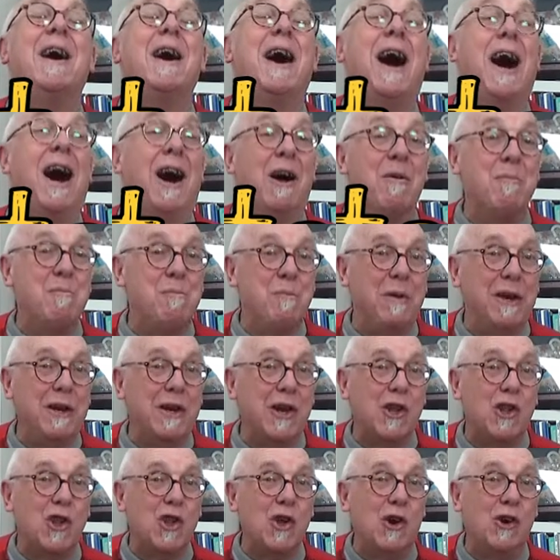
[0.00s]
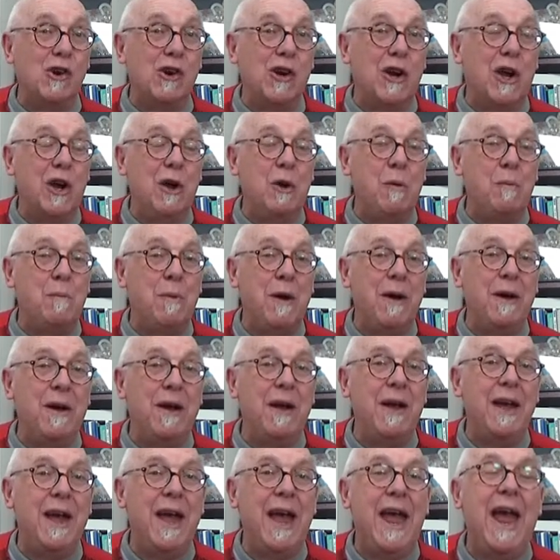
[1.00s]
I'm Peter John
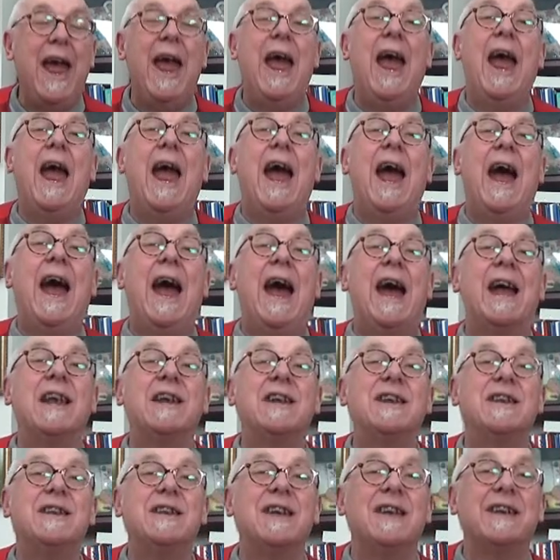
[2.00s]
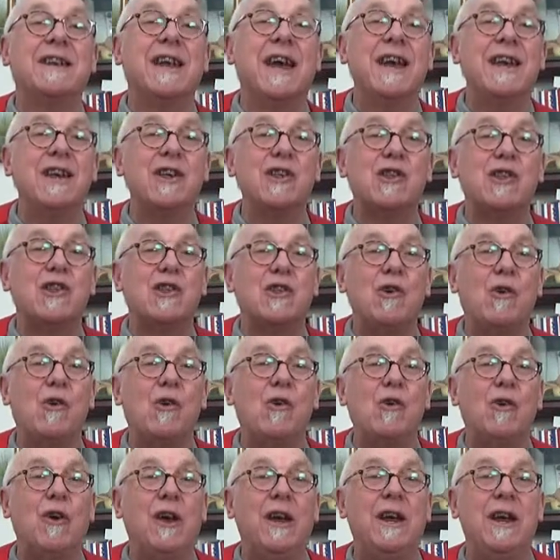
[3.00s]
Cooper, and today's
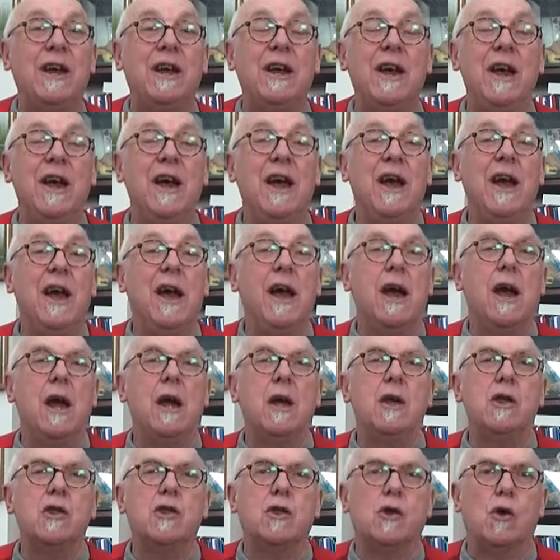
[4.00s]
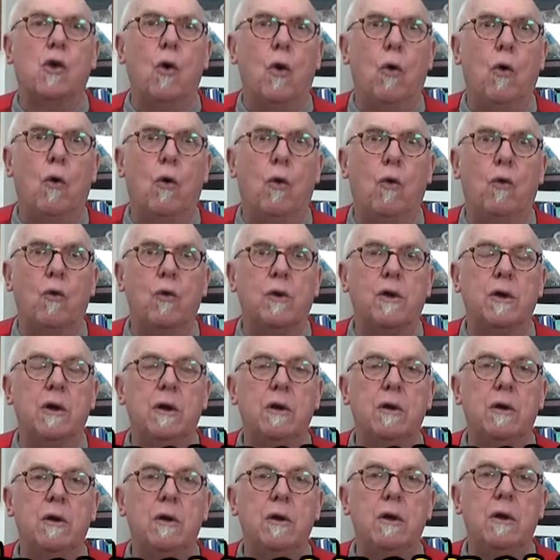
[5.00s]
story is called
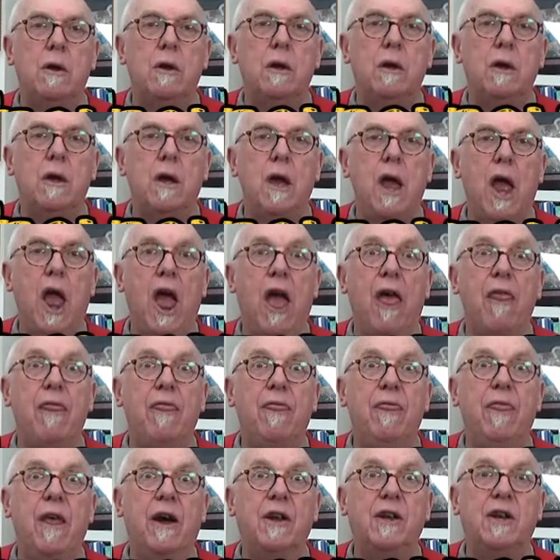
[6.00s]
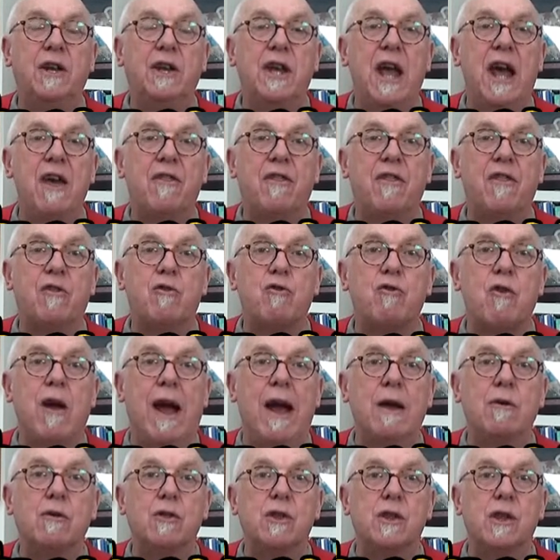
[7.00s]
The Death
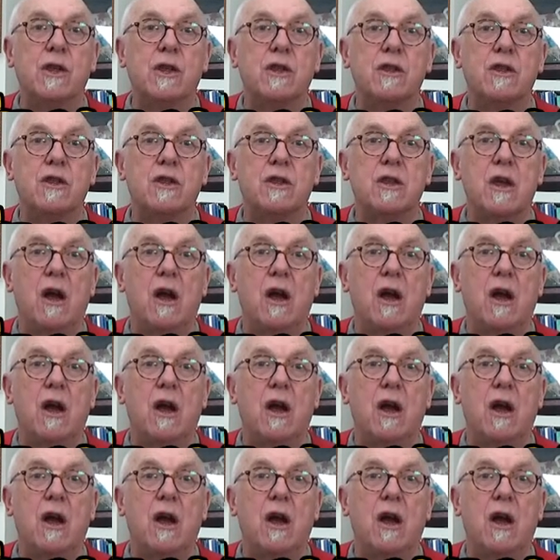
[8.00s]
Trousers